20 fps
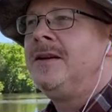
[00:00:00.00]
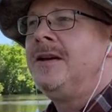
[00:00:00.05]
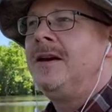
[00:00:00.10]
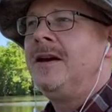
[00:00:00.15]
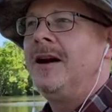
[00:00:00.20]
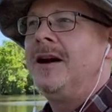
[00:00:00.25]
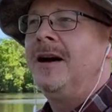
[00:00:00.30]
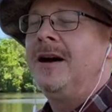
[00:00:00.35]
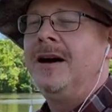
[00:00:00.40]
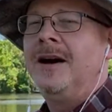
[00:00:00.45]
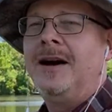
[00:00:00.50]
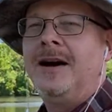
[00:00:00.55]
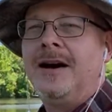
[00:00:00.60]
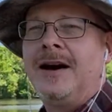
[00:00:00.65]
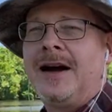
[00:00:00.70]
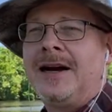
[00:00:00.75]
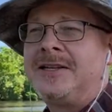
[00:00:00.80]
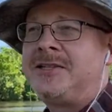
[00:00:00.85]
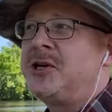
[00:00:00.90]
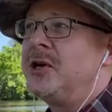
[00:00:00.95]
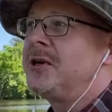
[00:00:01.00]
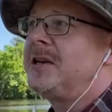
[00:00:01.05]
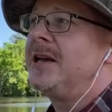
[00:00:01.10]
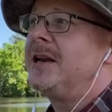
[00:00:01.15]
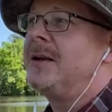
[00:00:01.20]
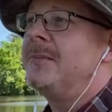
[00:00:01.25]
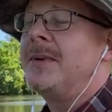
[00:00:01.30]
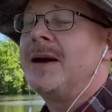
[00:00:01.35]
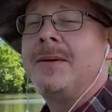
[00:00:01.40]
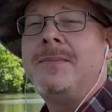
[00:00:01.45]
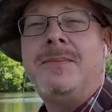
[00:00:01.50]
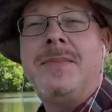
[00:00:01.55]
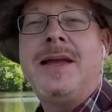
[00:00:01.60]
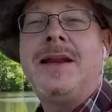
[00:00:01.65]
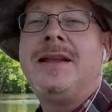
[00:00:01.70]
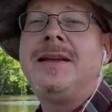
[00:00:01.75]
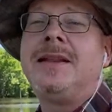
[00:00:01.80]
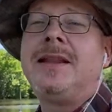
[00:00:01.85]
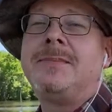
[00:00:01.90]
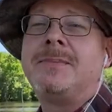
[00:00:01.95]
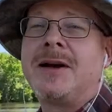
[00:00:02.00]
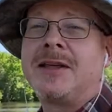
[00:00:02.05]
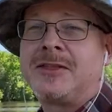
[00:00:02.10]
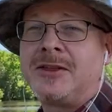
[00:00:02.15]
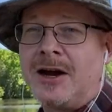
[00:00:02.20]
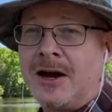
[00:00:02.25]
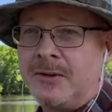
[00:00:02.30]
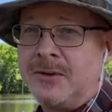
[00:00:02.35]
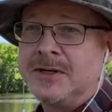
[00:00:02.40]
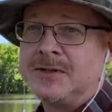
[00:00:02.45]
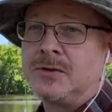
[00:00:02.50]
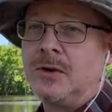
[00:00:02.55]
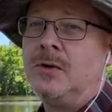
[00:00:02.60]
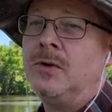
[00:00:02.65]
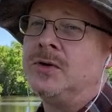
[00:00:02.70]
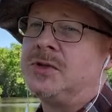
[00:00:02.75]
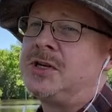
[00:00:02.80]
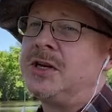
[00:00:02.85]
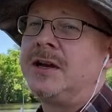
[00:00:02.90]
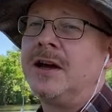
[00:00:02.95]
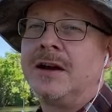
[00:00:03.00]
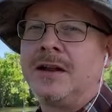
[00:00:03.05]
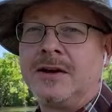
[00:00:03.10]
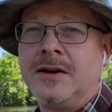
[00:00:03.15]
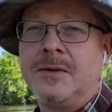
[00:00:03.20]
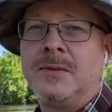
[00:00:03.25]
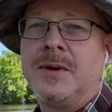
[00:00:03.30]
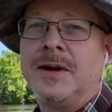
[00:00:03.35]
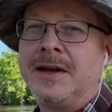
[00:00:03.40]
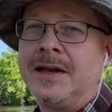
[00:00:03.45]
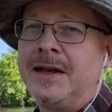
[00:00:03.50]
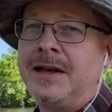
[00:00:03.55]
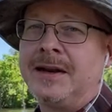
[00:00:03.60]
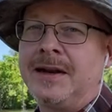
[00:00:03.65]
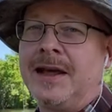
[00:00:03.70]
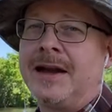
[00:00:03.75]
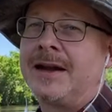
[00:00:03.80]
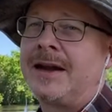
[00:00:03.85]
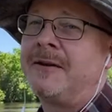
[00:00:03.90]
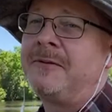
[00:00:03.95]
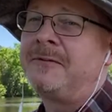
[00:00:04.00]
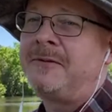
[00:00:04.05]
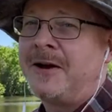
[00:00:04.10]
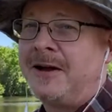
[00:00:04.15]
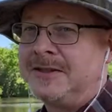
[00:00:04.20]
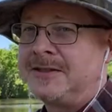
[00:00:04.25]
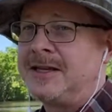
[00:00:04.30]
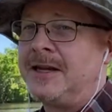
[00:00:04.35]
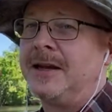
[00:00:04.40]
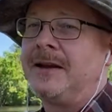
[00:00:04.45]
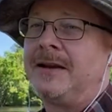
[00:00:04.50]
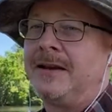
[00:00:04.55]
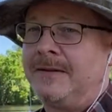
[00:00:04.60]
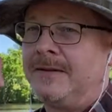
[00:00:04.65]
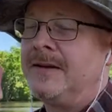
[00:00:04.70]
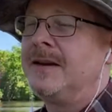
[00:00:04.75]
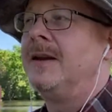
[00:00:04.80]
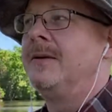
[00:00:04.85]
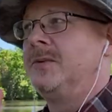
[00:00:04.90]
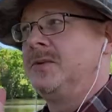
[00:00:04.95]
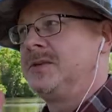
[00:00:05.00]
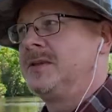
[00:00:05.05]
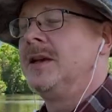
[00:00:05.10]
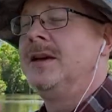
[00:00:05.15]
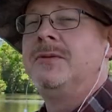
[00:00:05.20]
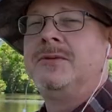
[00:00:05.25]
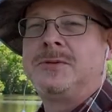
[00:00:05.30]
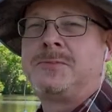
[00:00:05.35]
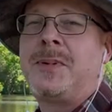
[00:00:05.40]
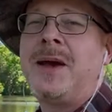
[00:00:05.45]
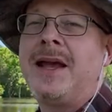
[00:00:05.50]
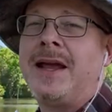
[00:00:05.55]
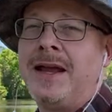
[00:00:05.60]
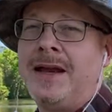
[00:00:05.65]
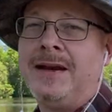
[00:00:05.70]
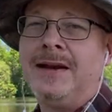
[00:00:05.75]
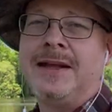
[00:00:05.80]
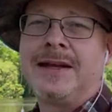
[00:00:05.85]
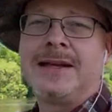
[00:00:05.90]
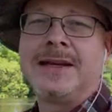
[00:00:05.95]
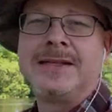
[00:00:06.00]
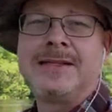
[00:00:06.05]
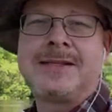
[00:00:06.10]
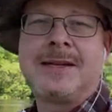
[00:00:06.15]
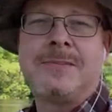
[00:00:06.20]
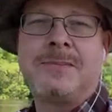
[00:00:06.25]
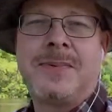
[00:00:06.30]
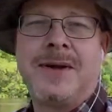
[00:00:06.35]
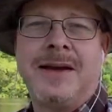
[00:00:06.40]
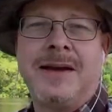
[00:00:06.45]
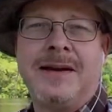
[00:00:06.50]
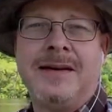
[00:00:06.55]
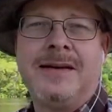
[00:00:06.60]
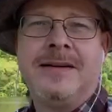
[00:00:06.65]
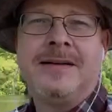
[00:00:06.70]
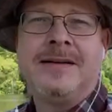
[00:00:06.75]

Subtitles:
I took it and immediately my thought was, oh, she got a good one in. Like I felt it. It was pain, like instant pain.